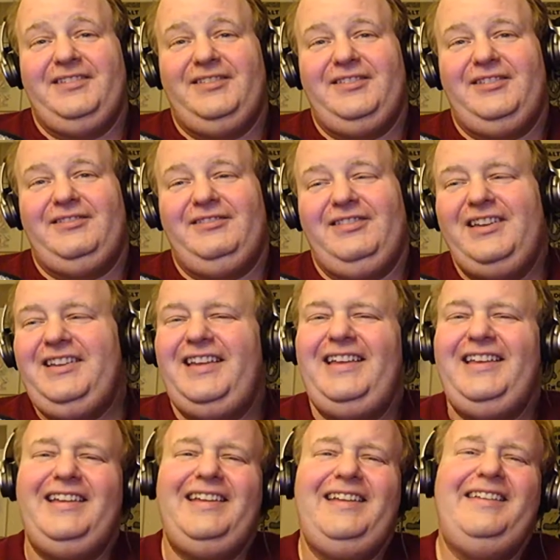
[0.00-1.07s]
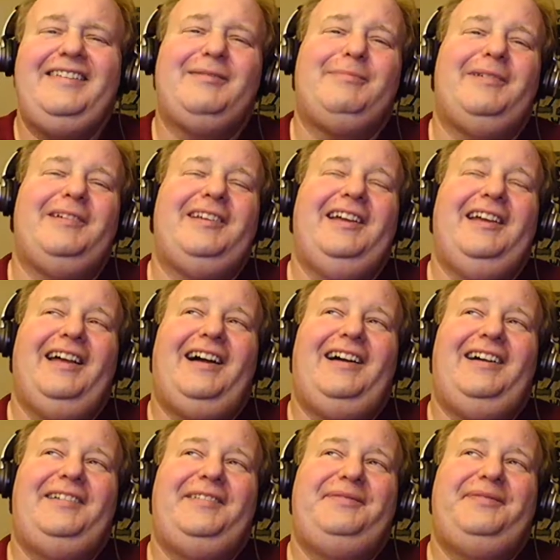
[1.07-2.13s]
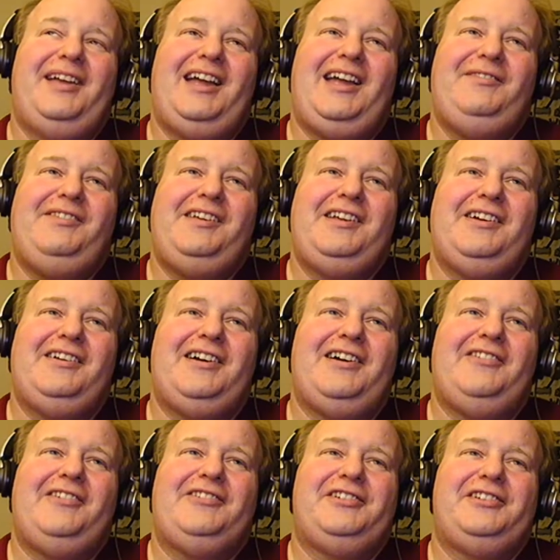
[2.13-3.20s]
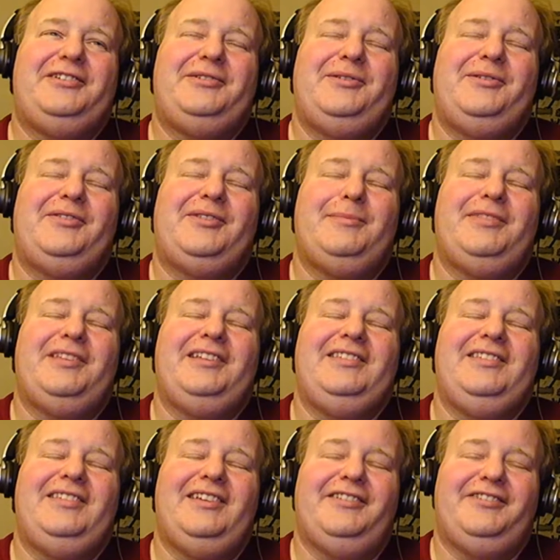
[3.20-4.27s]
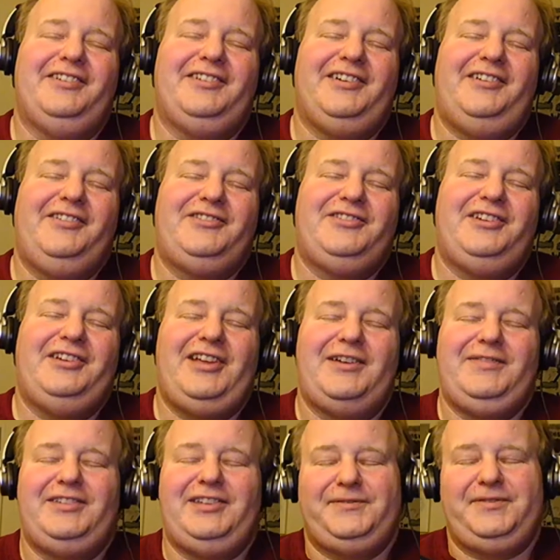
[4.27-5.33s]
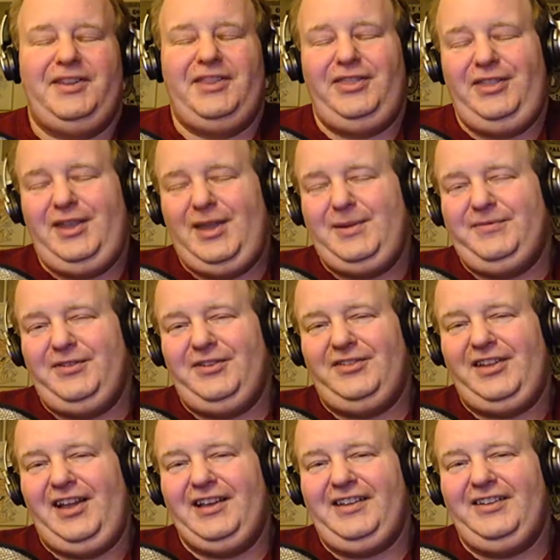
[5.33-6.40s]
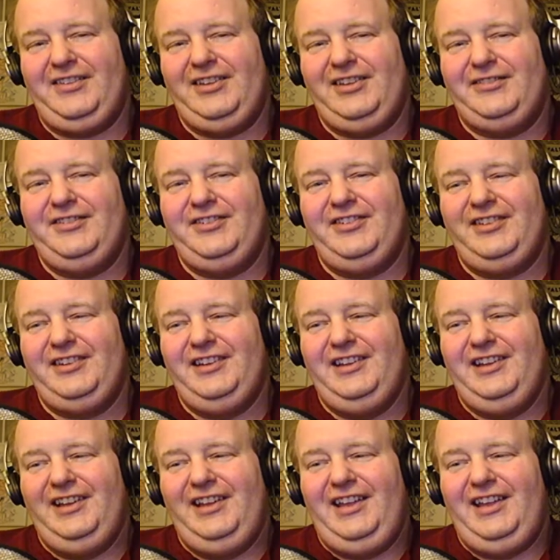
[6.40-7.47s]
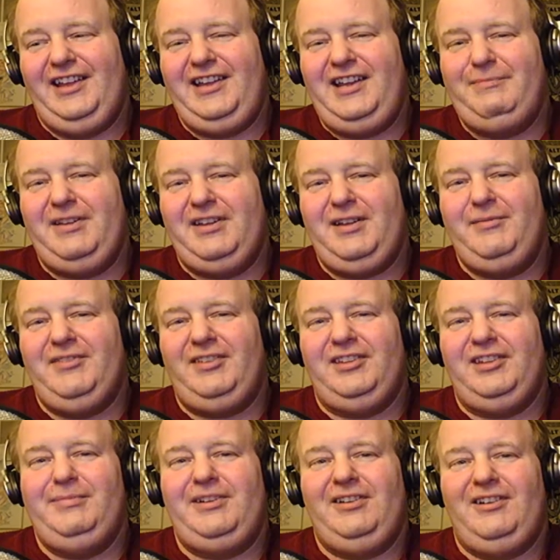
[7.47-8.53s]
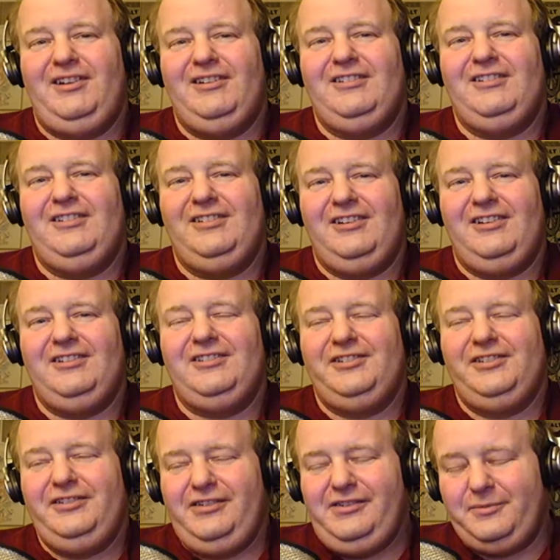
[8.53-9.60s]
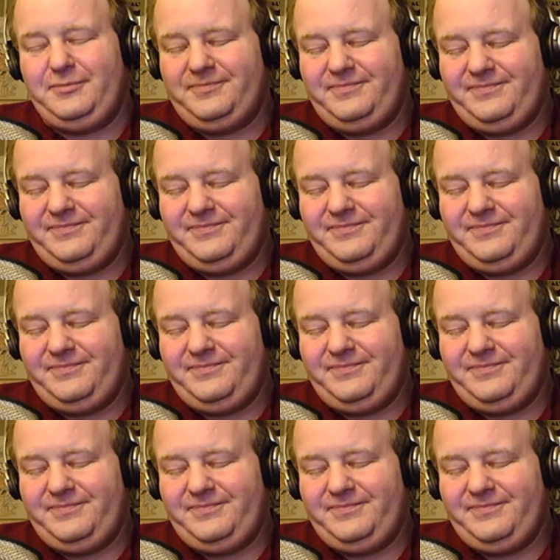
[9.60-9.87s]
So it is, but every year I always try to do something different. I always try to have a different theme for stocking stuffers, and it kind of becomes a little bit harder and harder to do.